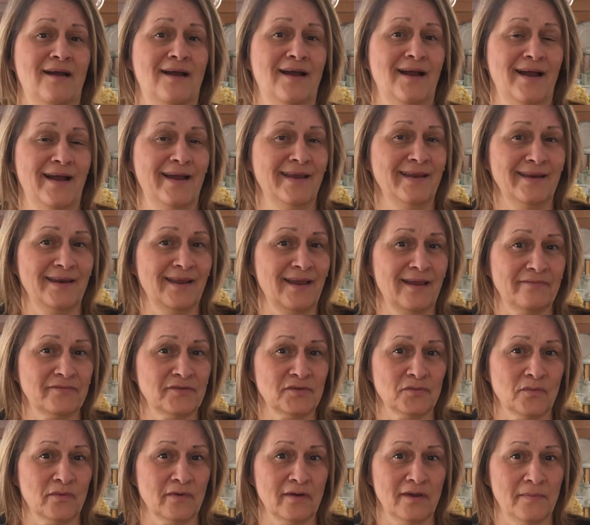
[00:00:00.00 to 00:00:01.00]
I didn't have
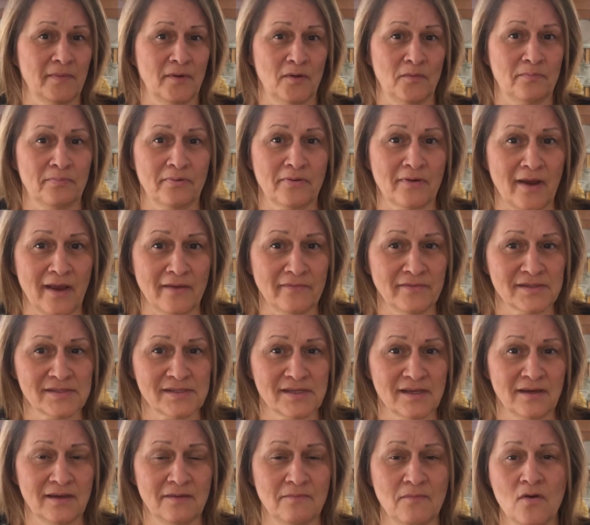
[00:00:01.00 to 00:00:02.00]
to worry about
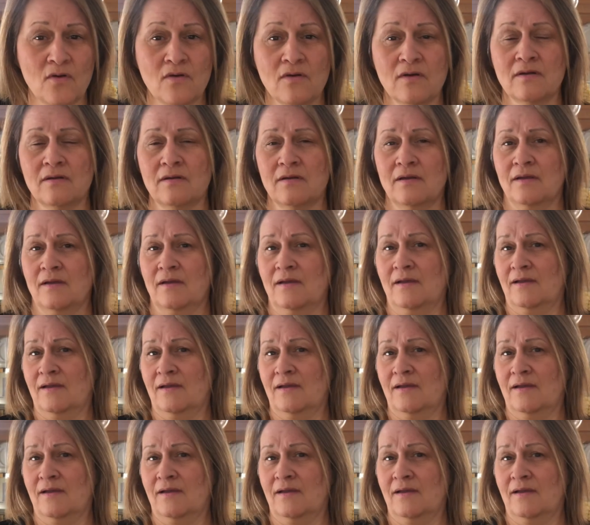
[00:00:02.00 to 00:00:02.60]
privacy anymore.